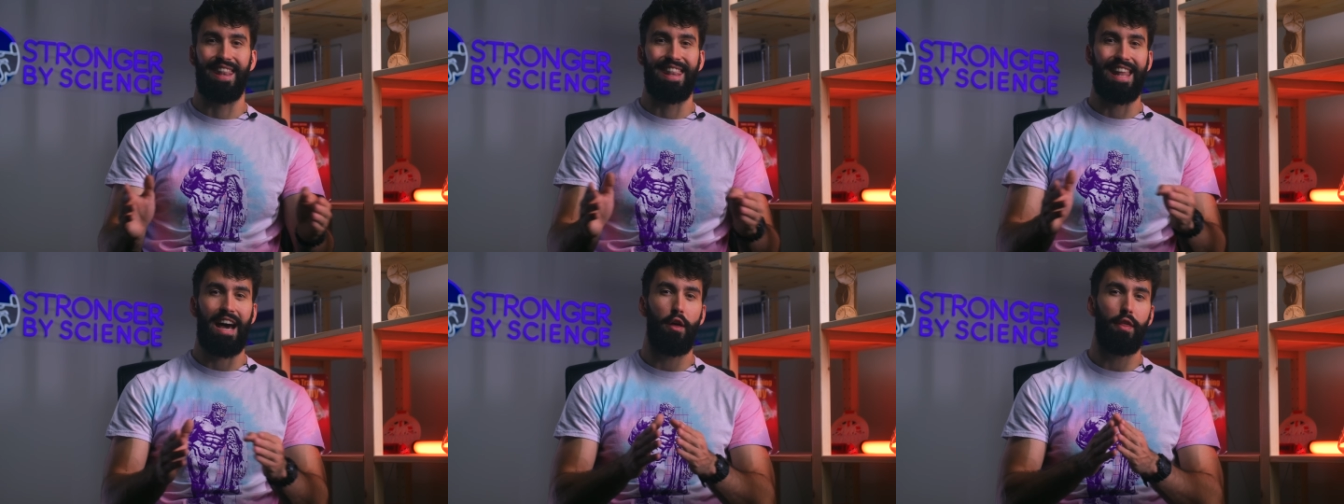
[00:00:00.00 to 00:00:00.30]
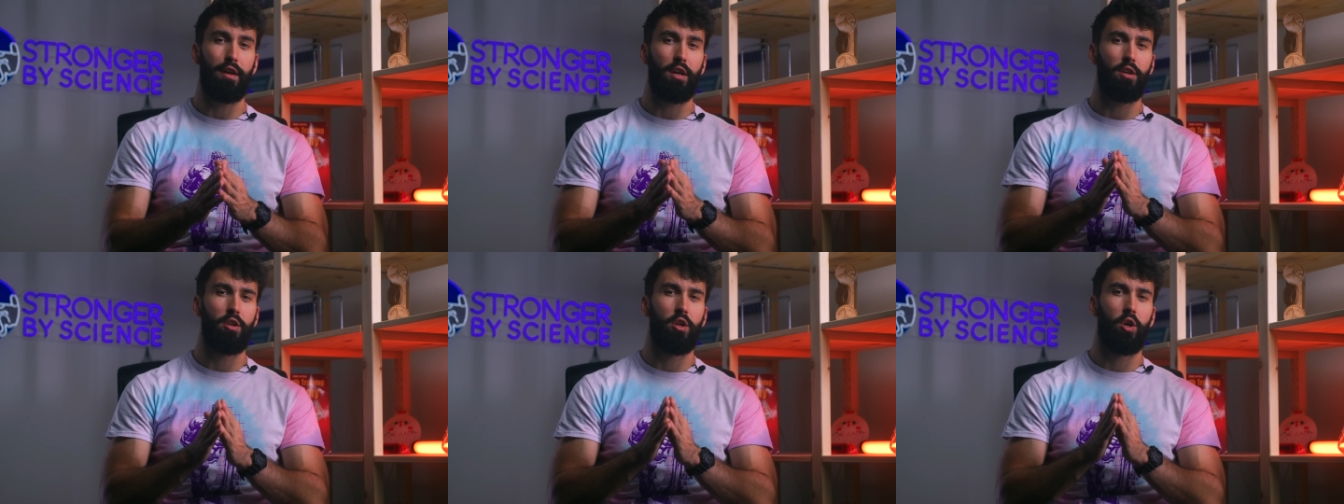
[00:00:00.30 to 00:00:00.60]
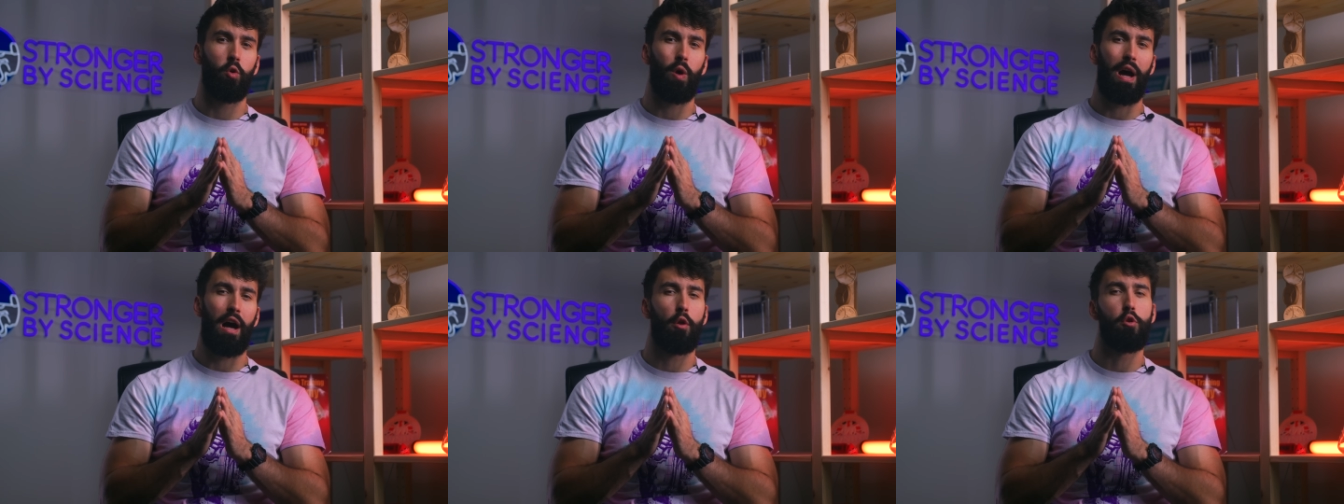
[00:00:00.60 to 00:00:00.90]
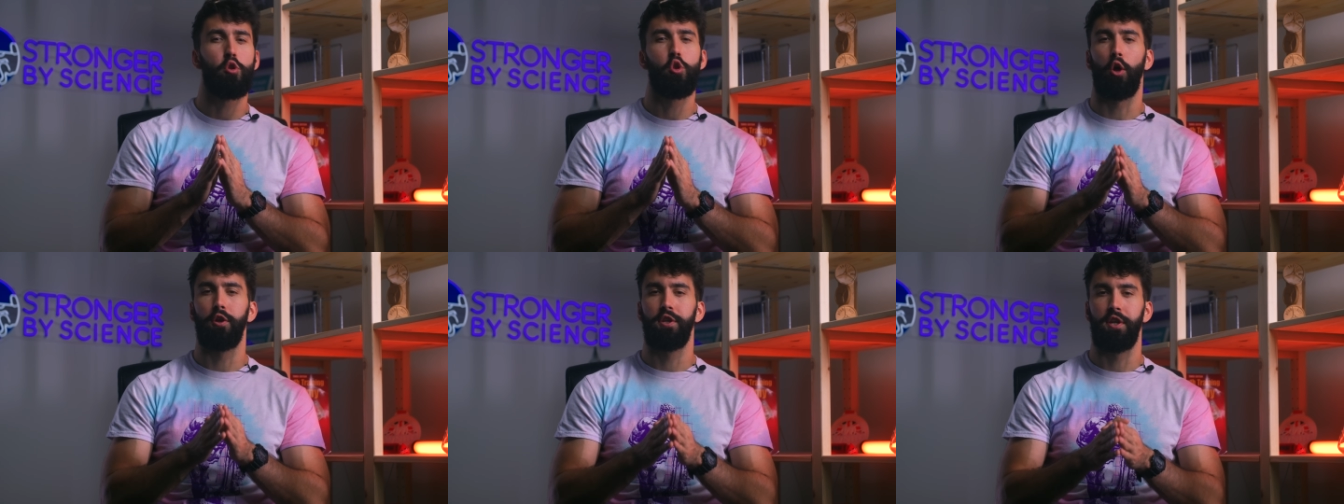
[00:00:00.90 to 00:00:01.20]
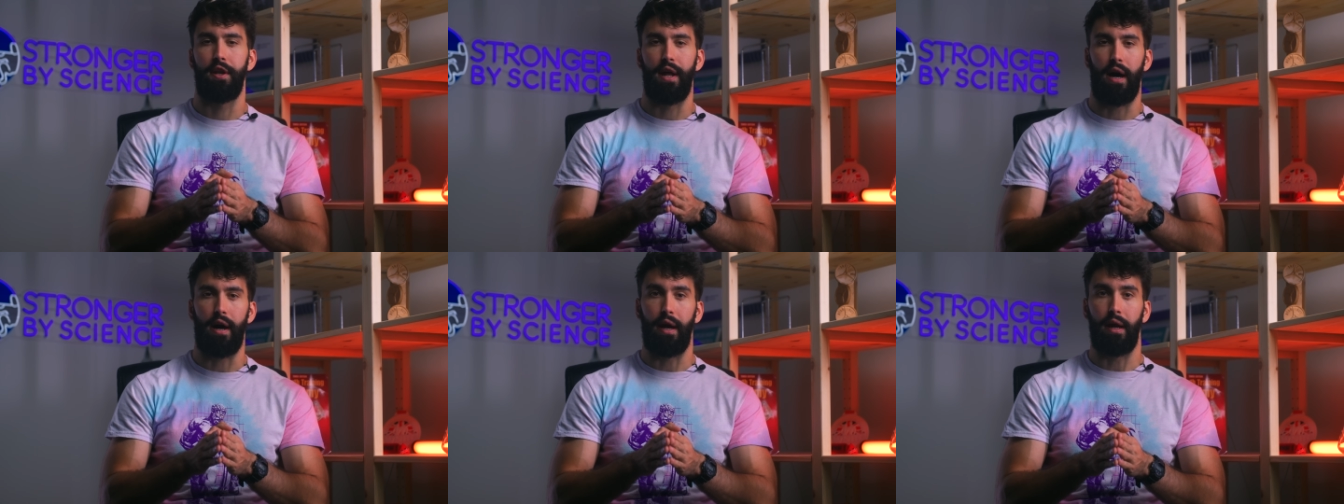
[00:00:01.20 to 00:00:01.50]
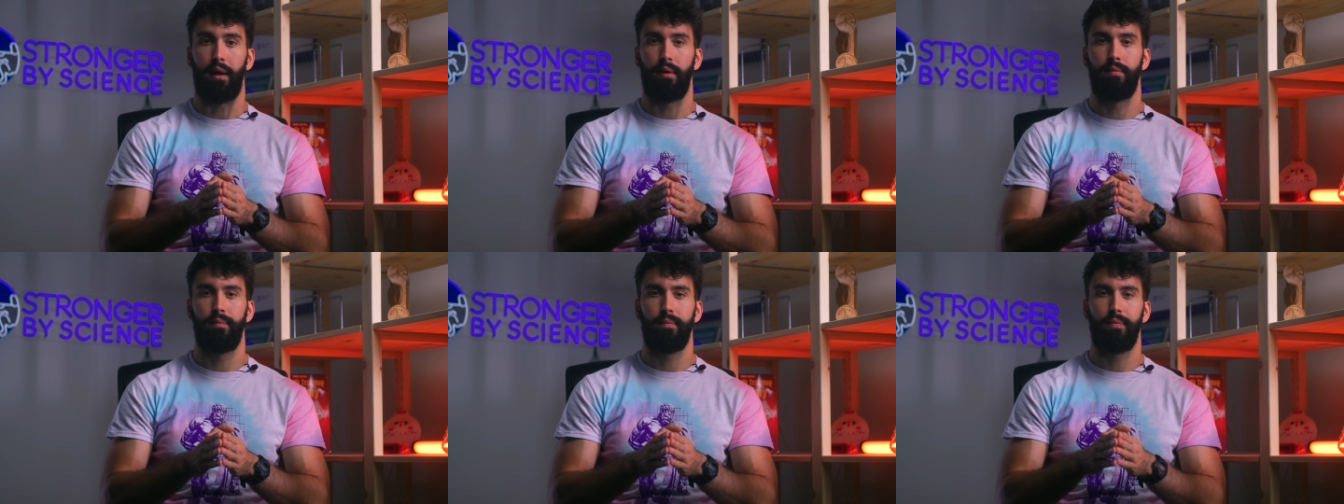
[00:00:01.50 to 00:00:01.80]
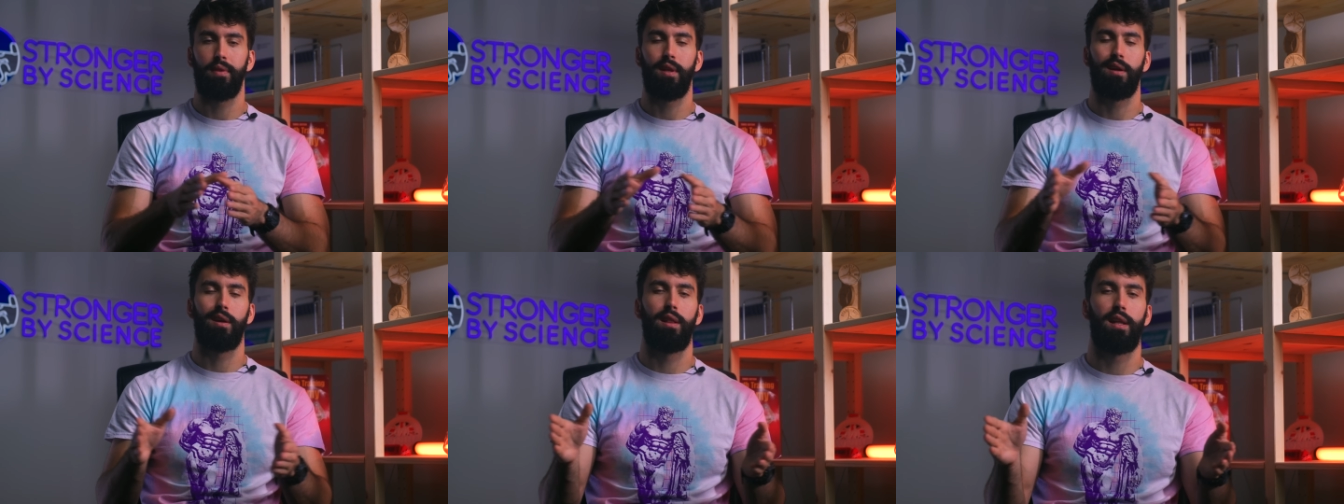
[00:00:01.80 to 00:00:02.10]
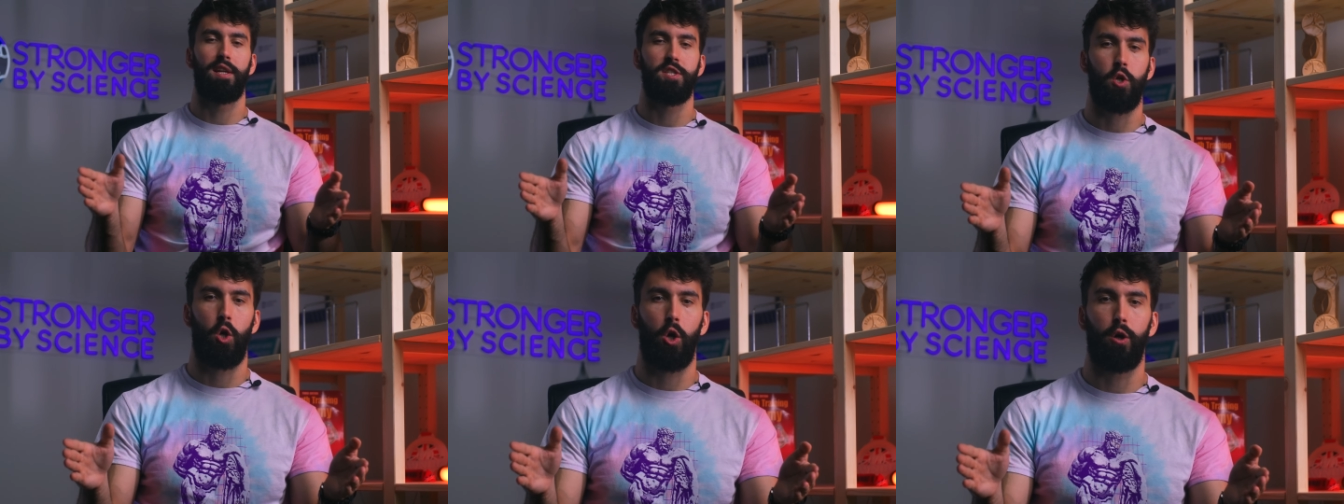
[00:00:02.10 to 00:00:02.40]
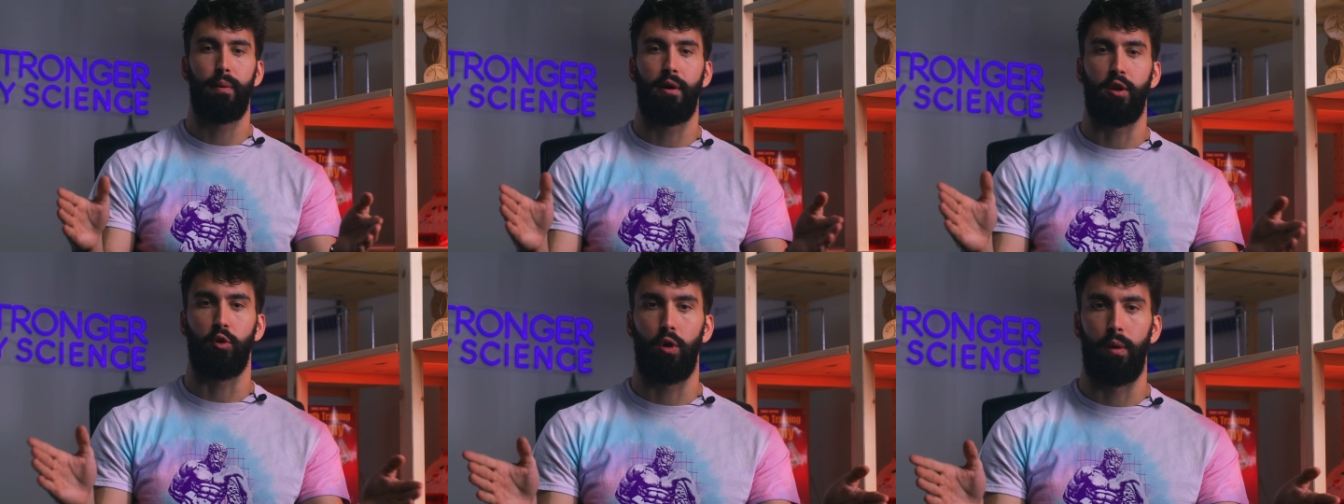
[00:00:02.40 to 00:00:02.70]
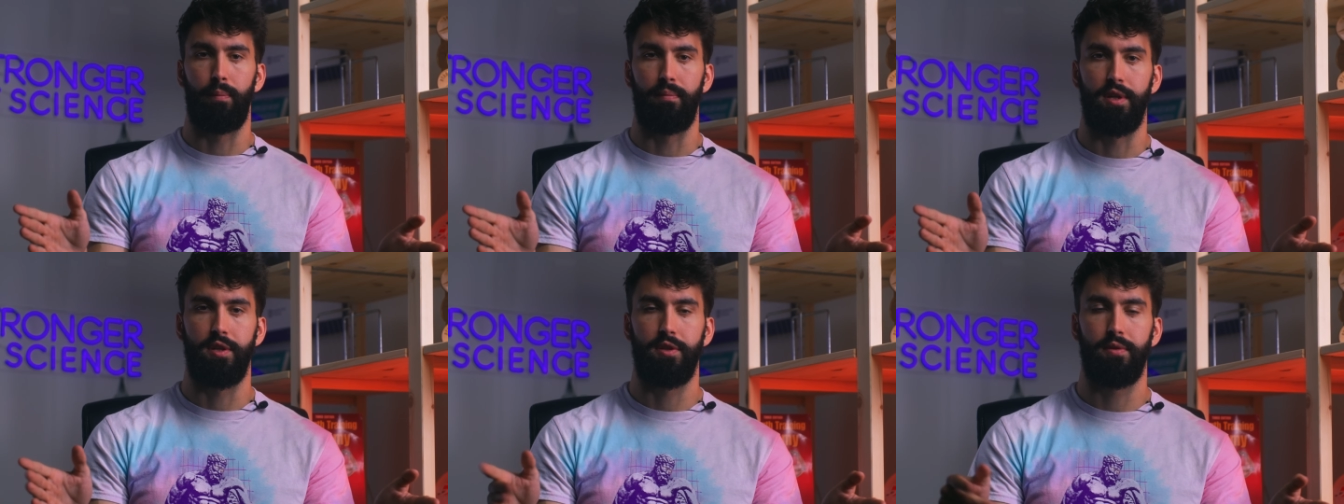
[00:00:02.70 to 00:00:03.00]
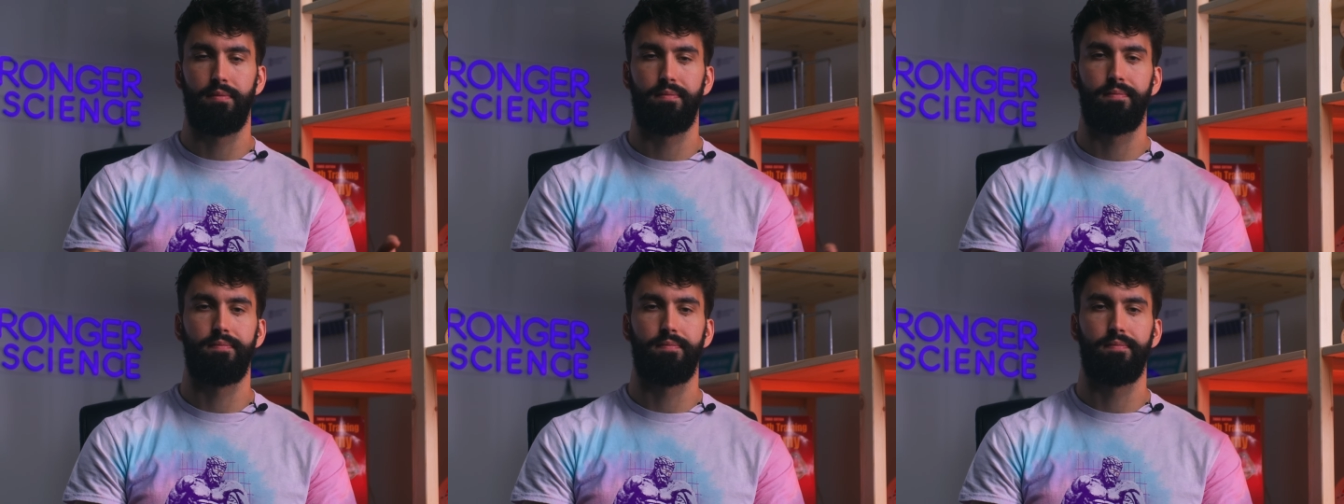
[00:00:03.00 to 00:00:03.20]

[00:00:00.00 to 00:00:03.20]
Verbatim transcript: Now that you know how not to die, let's talk about equipment.